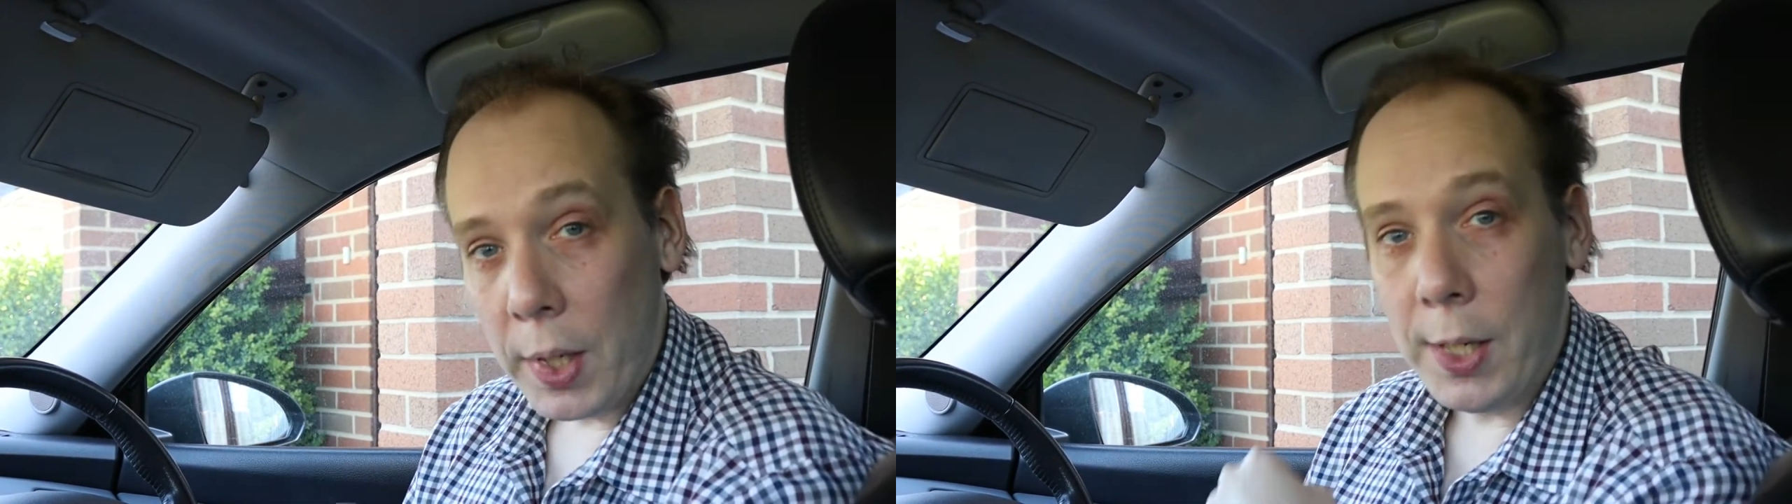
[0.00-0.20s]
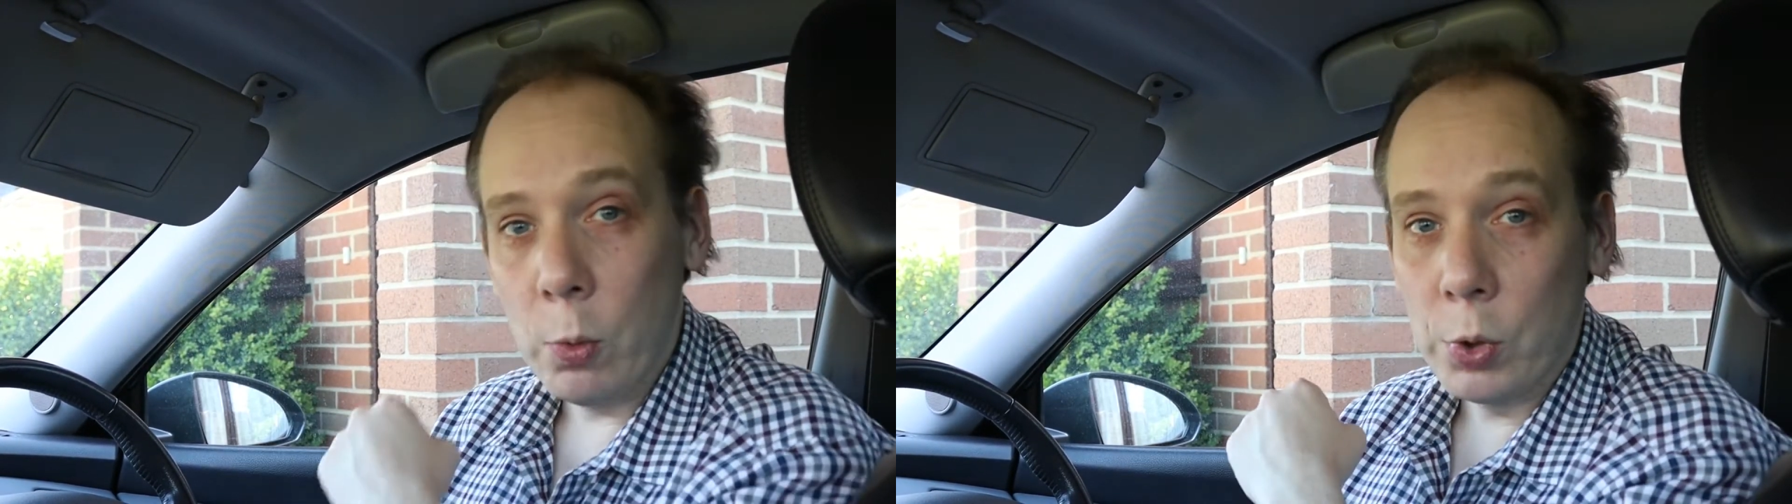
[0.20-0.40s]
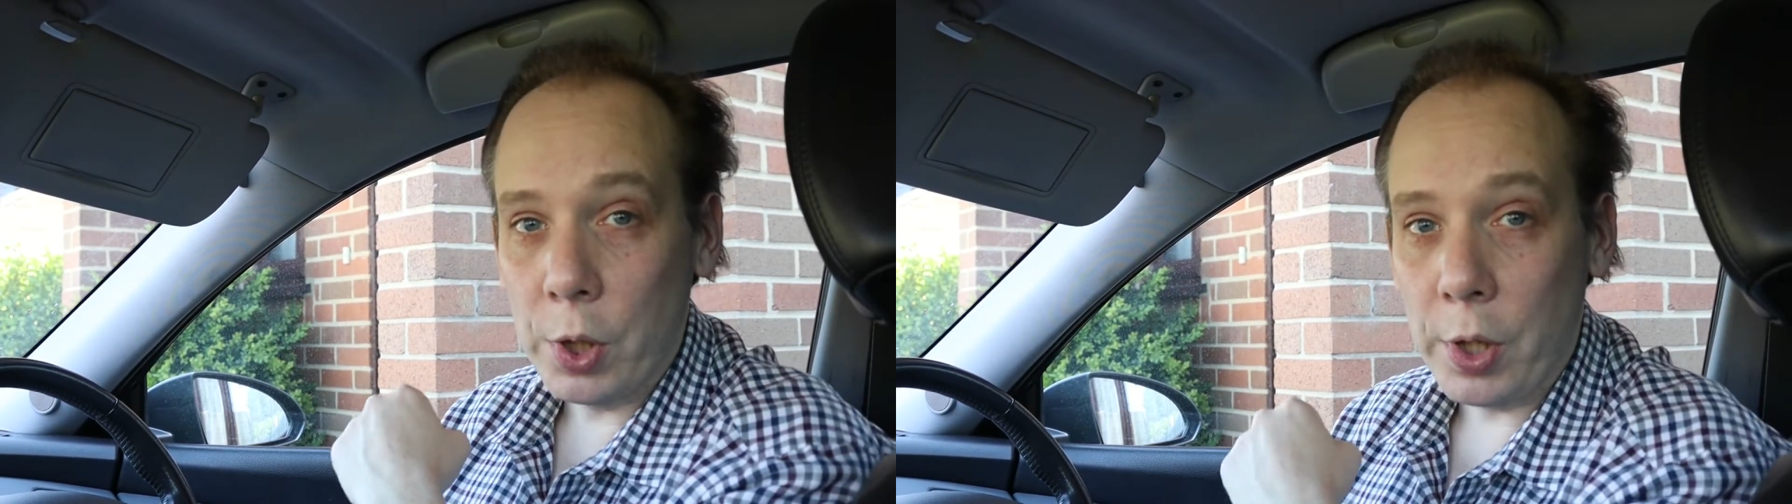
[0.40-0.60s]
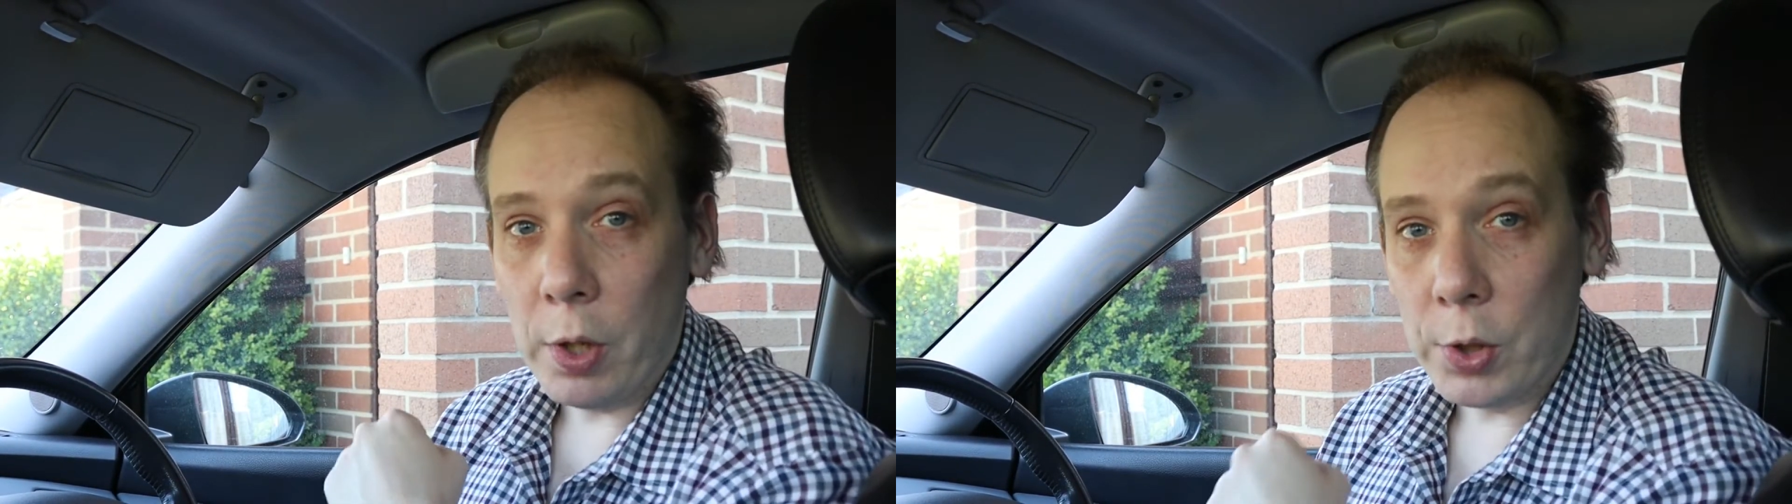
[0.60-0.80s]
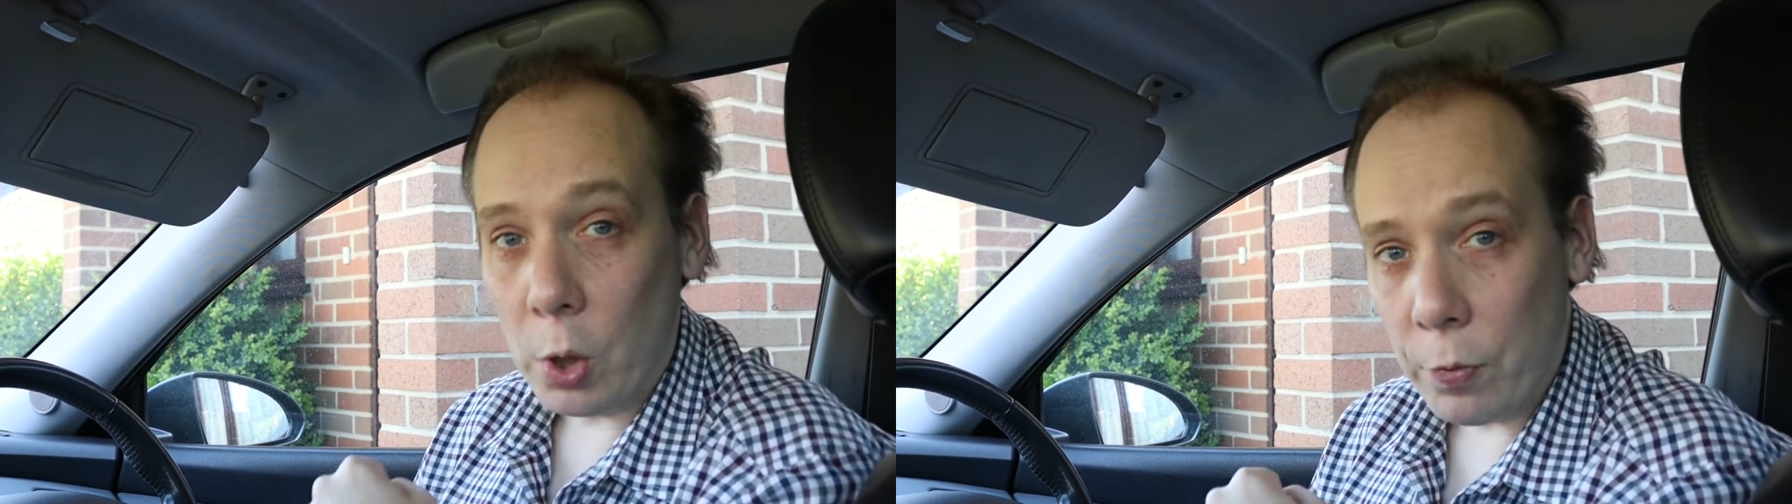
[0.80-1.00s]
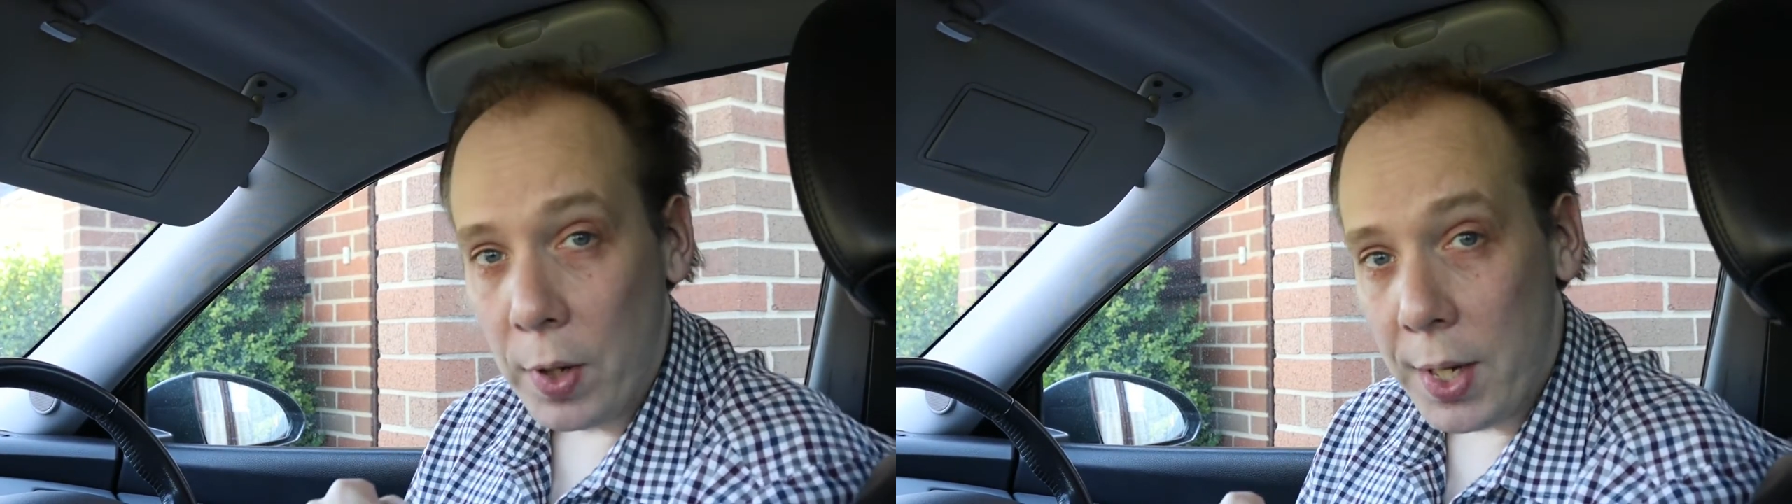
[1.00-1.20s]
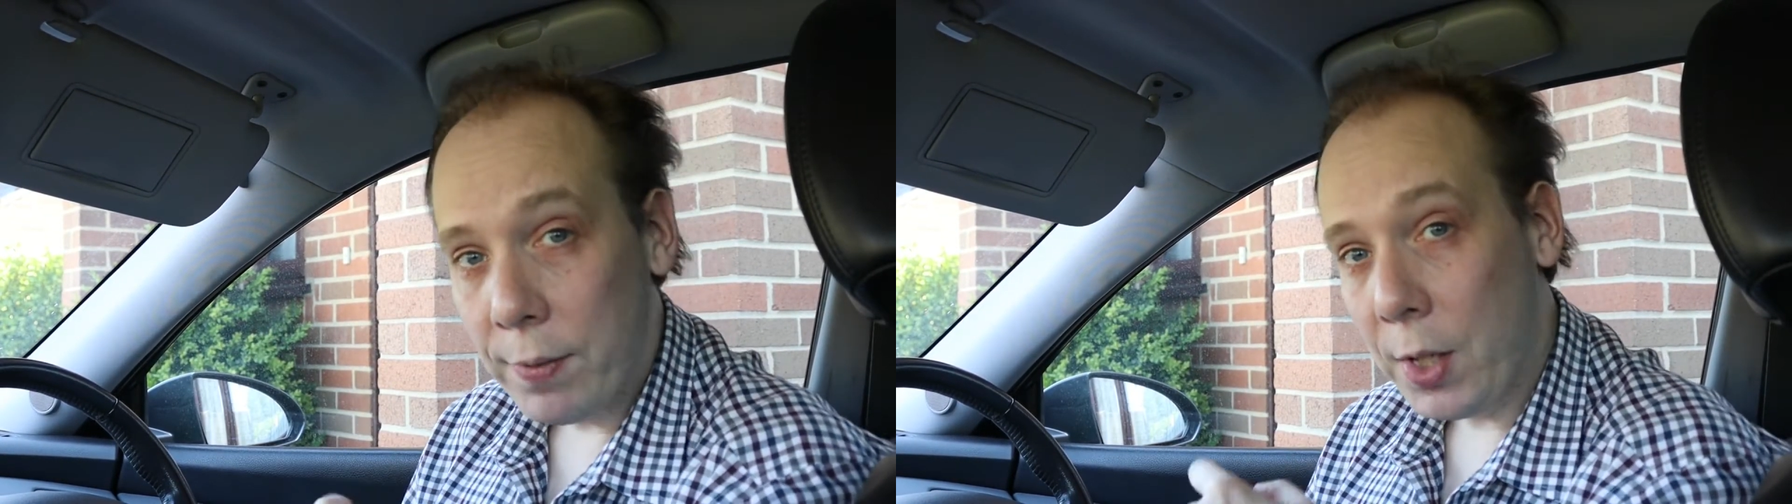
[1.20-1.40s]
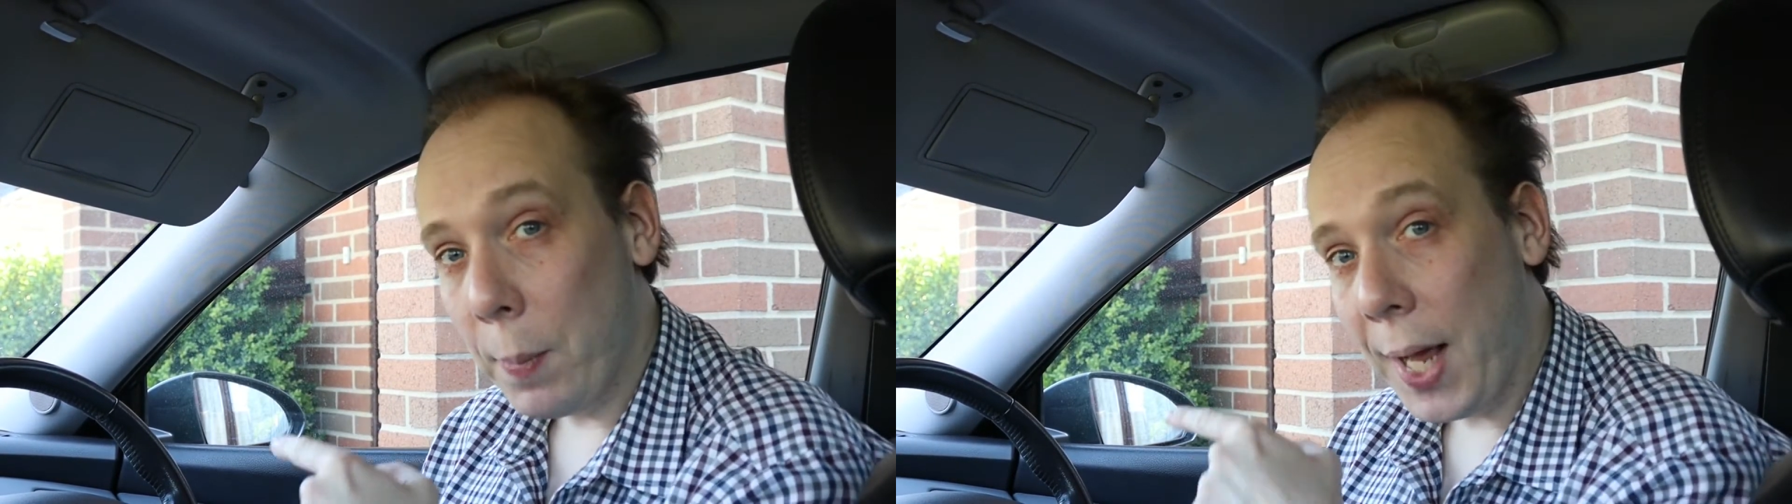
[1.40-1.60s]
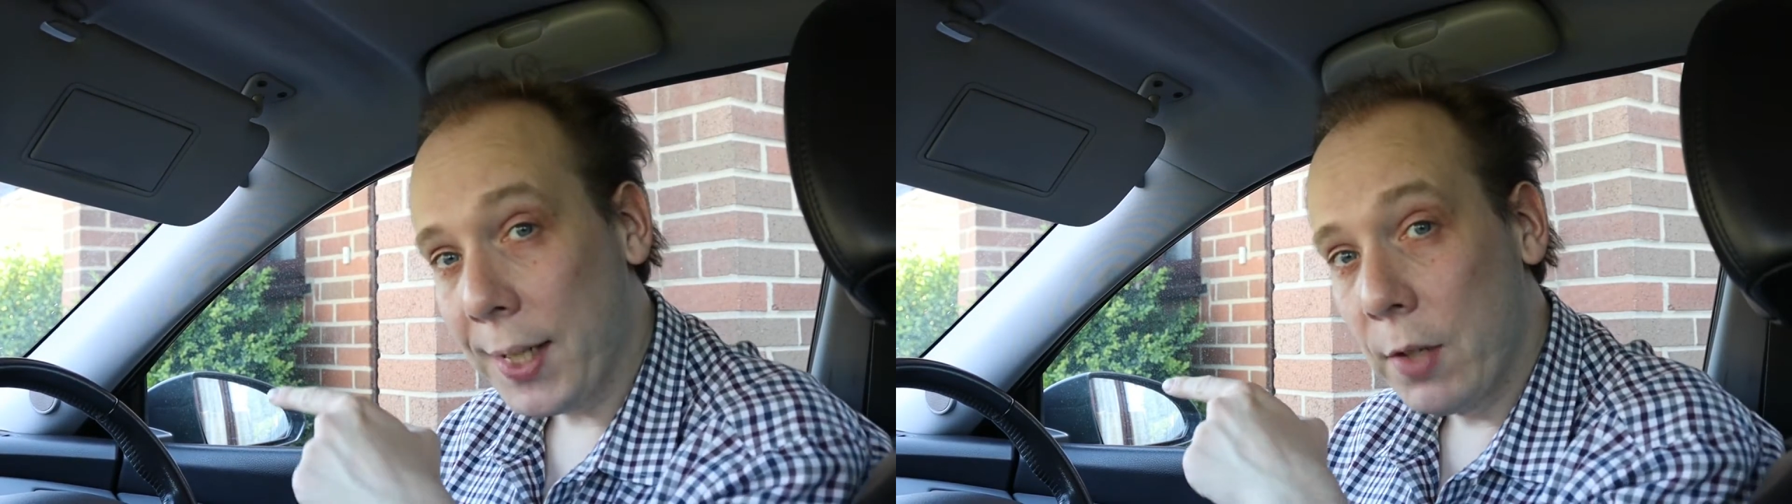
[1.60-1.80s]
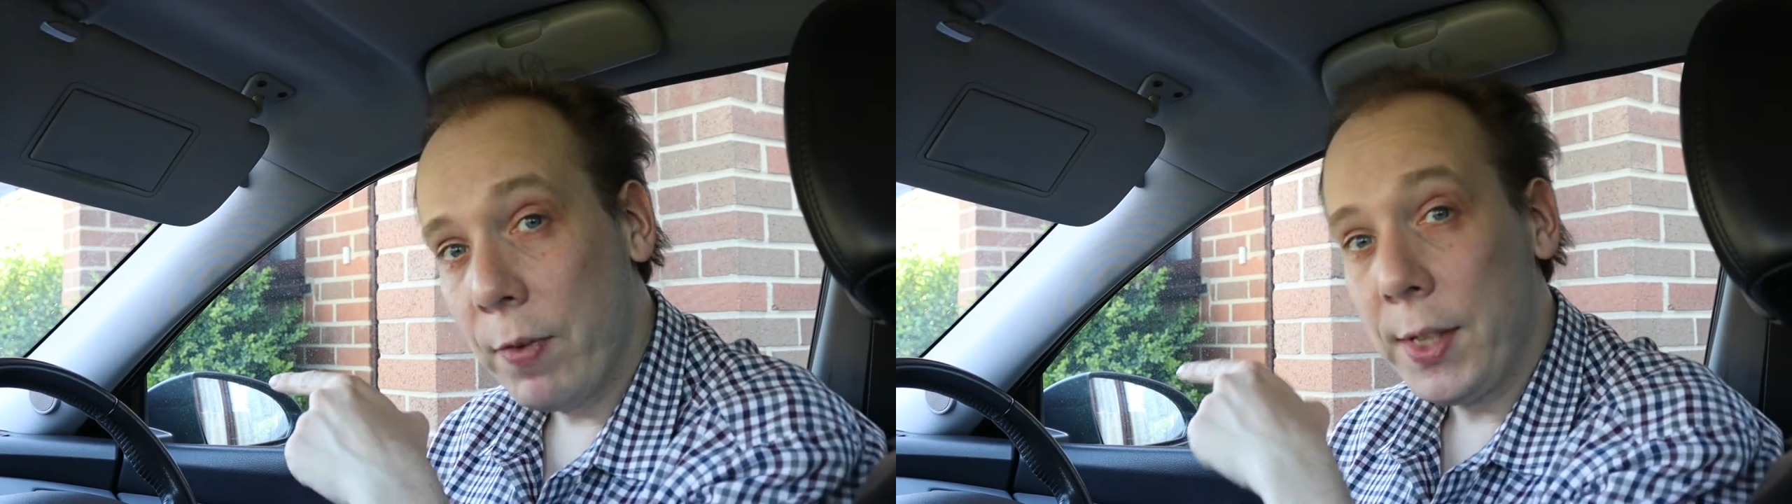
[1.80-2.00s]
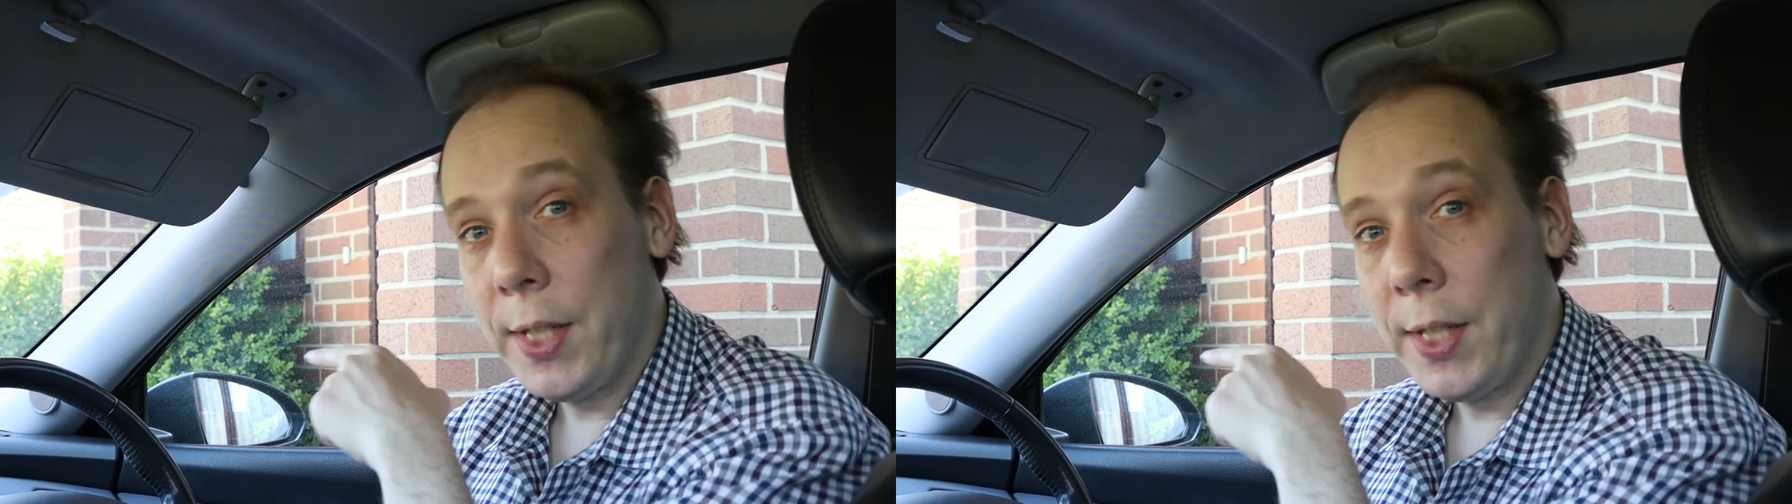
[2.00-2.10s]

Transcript: It also goes off if someone activates